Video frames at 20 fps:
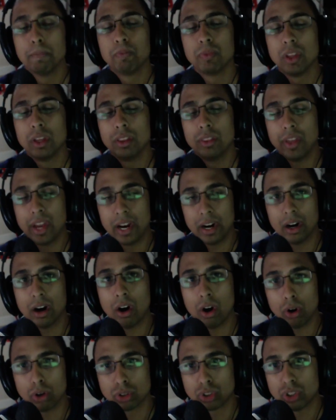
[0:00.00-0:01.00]
they're
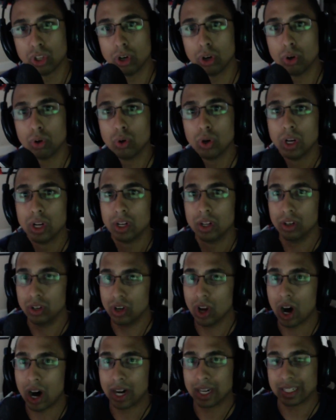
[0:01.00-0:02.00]
also
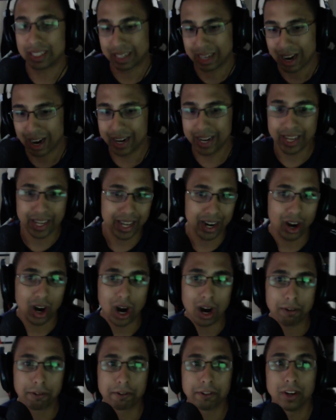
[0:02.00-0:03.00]
not cutting it
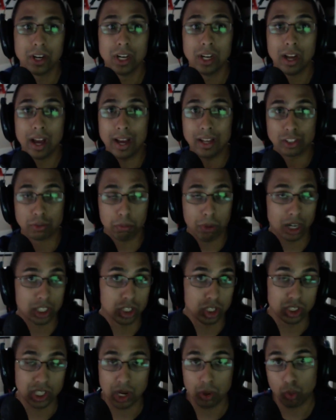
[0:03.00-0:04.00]
off as much
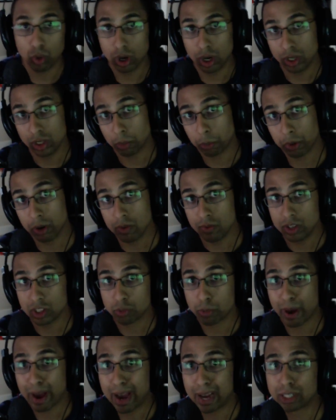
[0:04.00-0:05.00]
as they were in the previous
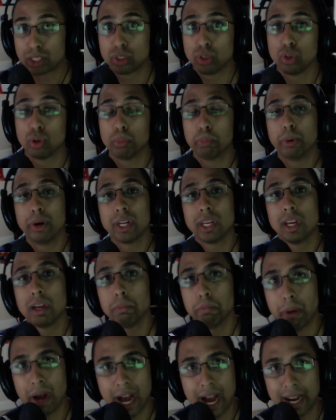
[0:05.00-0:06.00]
patch. So they're bringing
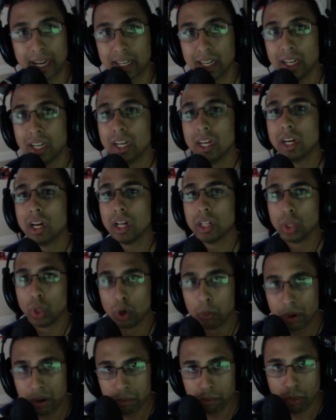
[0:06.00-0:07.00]
back a little
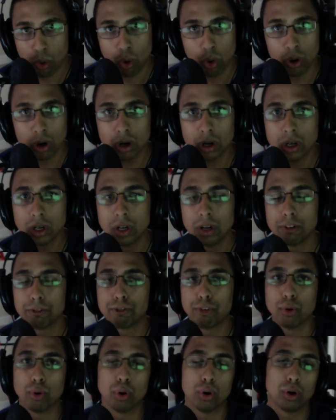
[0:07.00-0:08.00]
bit more
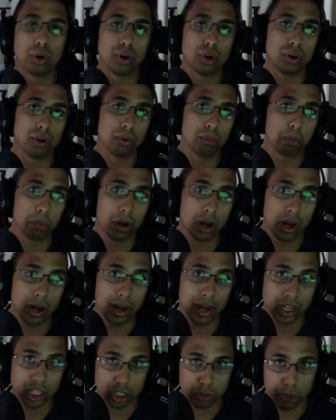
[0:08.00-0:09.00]
for
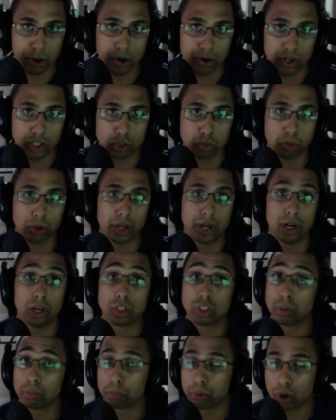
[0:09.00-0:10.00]
experienced players
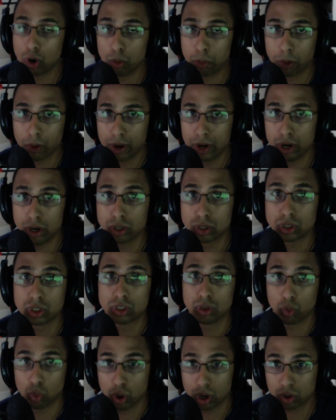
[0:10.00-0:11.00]
and pro players to
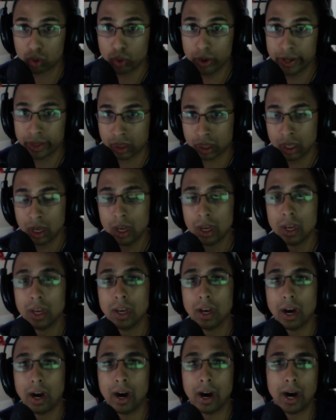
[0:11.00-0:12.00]
work with.
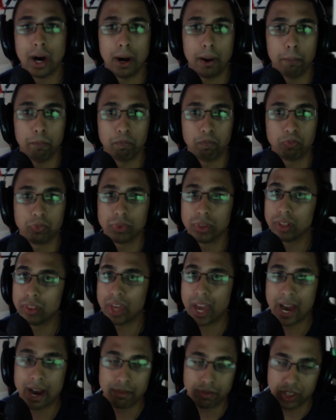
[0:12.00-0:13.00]
They
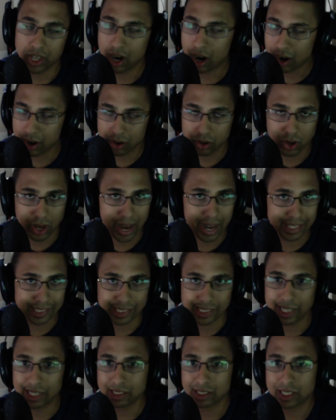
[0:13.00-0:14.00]
have the autocast
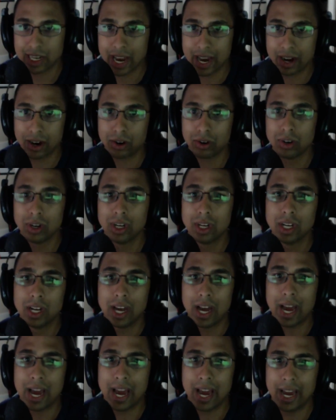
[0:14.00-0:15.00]
things now,
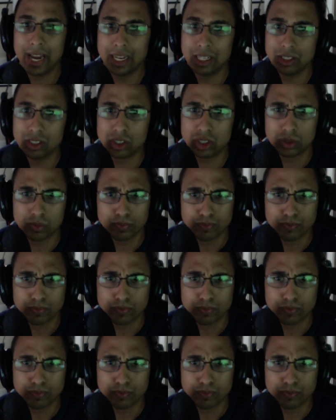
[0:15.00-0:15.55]
and